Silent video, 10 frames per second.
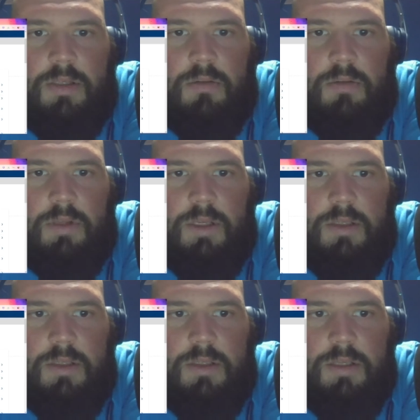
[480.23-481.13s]

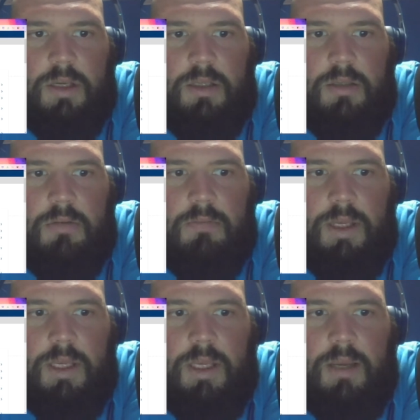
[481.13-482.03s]
this you
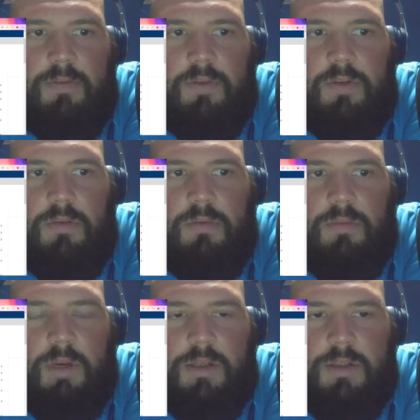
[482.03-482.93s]
may have to
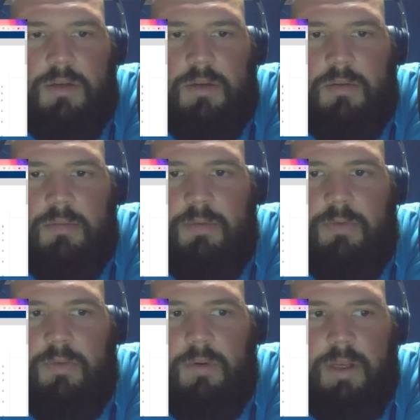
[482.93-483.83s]
register
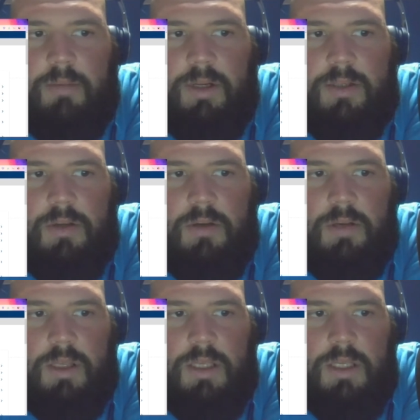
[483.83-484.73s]
beforehand, but it's called
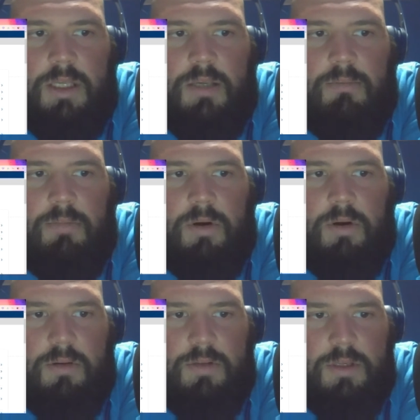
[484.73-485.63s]

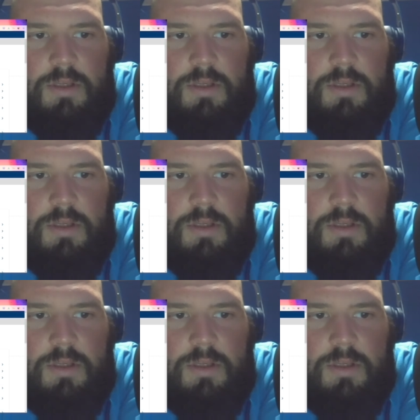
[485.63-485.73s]
eMars